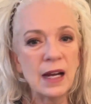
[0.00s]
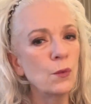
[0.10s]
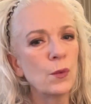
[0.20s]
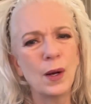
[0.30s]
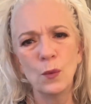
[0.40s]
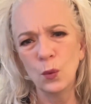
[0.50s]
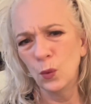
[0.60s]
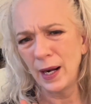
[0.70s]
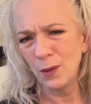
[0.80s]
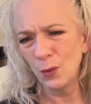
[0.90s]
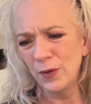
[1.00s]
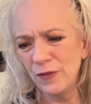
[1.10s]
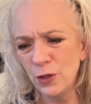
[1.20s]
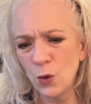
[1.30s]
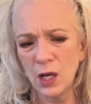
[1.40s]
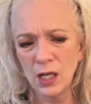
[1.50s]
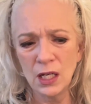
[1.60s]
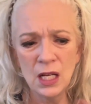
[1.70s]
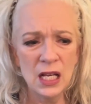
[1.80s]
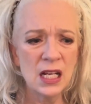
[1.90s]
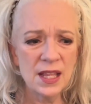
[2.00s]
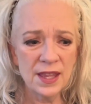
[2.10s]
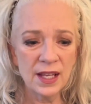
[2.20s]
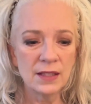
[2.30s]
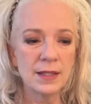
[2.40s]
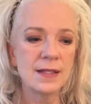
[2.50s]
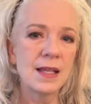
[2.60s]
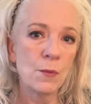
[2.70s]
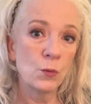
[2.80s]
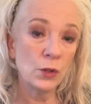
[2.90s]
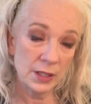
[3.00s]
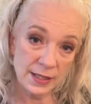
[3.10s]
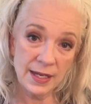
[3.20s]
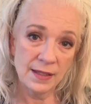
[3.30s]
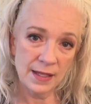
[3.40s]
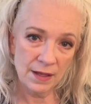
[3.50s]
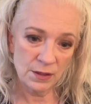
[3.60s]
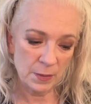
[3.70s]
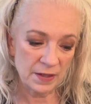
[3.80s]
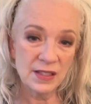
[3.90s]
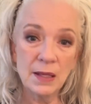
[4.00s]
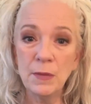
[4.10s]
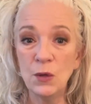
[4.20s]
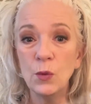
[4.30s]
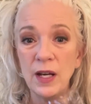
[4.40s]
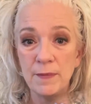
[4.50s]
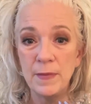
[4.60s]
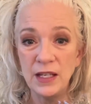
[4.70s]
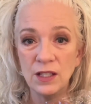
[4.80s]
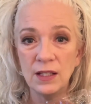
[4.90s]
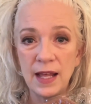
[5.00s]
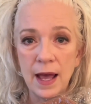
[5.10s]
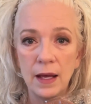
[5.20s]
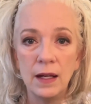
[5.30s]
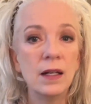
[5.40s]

I don't write a review on anything unless something really stands out to me. If somebody would have mentioned that,